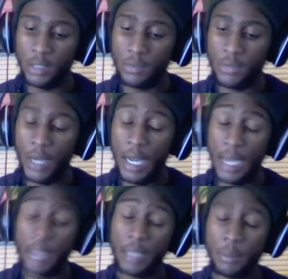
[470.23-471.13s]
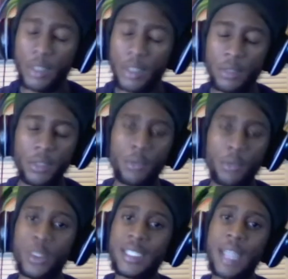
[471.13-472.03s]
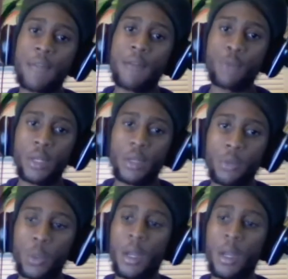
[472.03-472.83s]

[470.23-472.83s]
high competitive level is not for everyone.